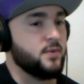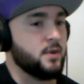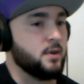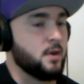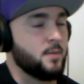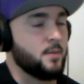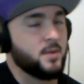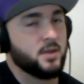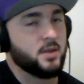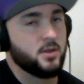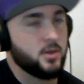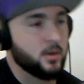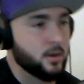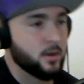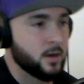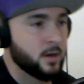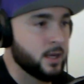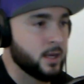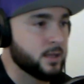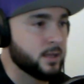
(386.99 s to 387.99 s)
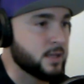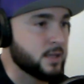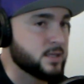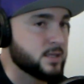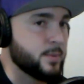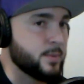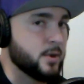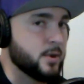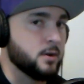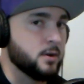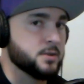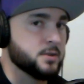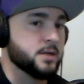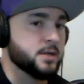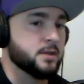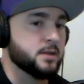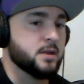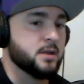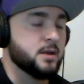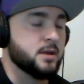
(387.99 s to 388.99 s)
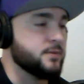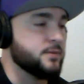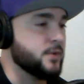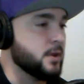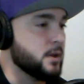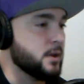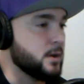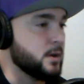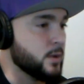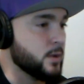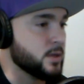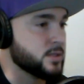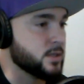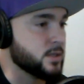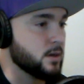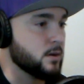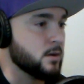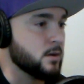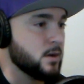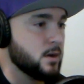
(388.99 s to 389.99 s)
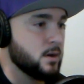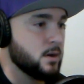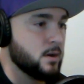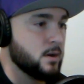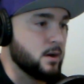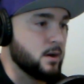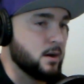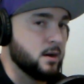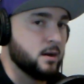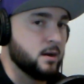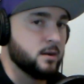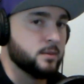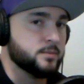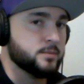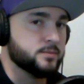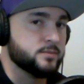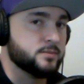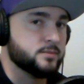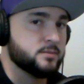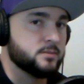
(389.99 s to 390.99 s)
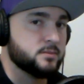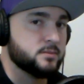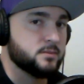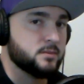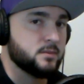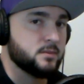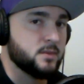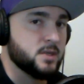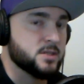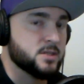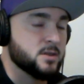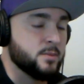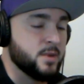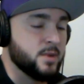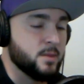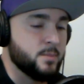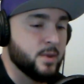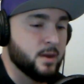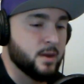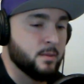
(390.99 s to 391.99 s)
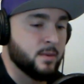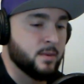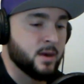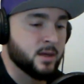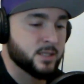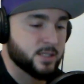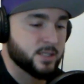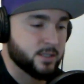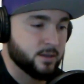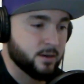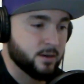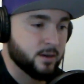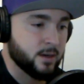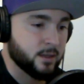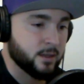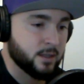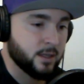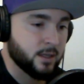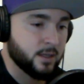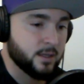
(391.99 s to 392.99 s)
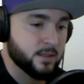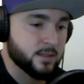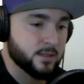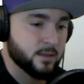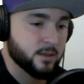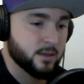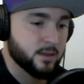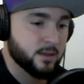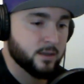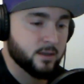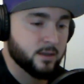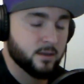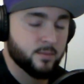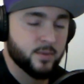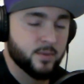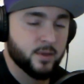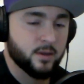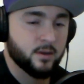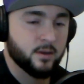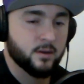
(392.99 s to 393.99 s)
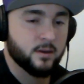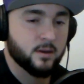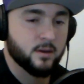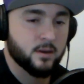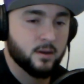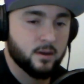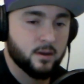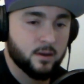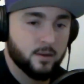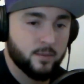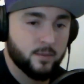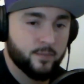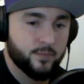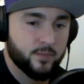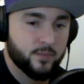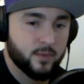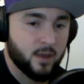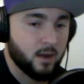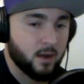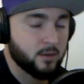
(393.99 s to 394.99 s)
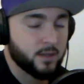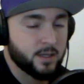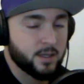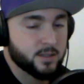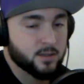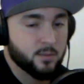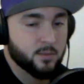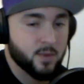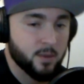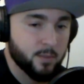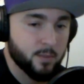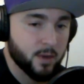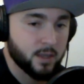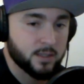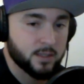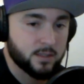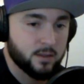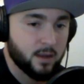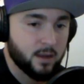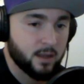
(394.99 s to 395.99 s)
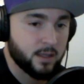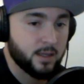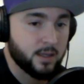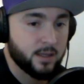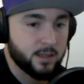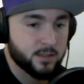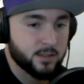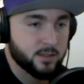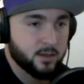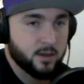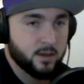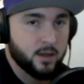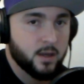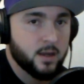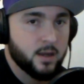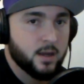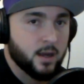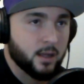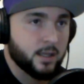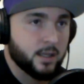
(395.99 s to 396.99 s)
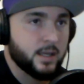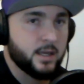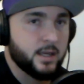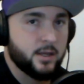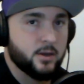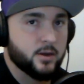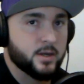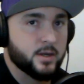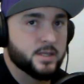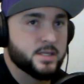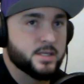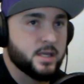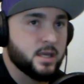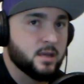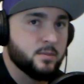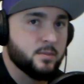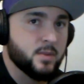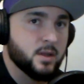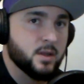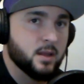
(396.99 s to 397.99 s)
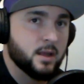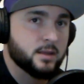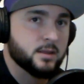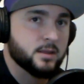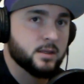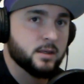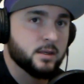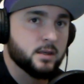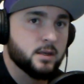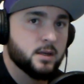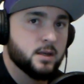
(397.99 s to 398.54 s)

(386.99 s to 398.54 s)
I mean, you're gonna get that type of coaching in the NFL anyway. So um, he's going to be a big monster, and I think he's going to end up being. I don't think he's going to be a bust. I think he's going. I think you're going to see him be like the